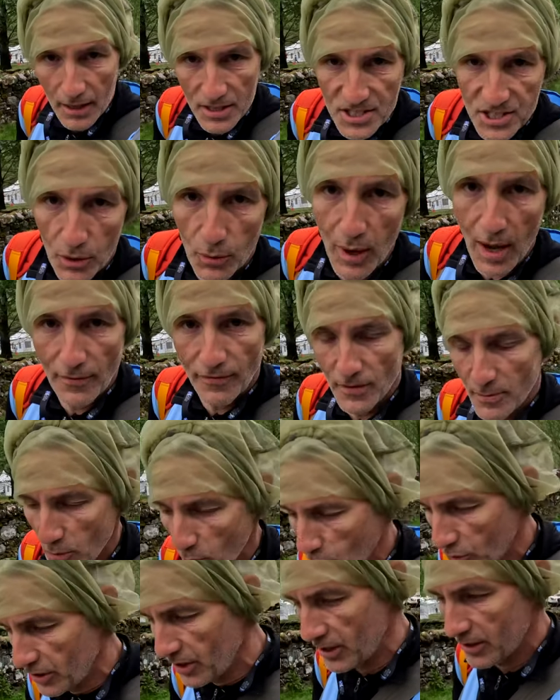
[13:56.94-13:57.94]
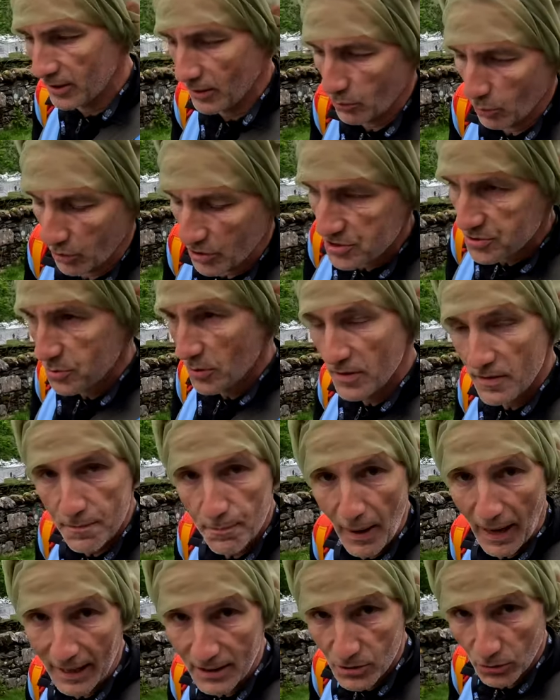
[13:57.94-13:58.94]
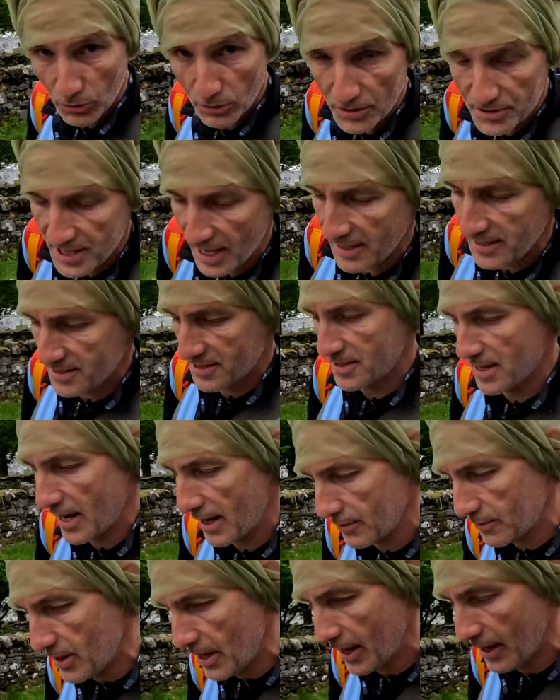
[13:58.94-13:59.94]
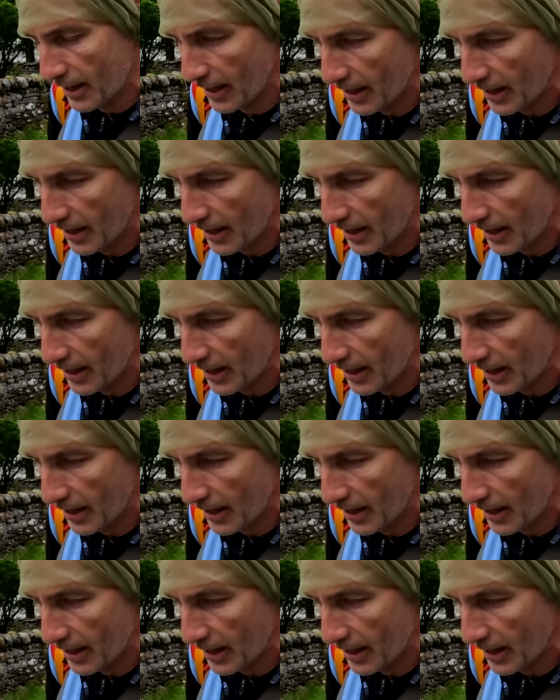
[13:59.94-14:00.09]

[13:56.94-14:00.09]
So every morning, once we've packed all the tents down,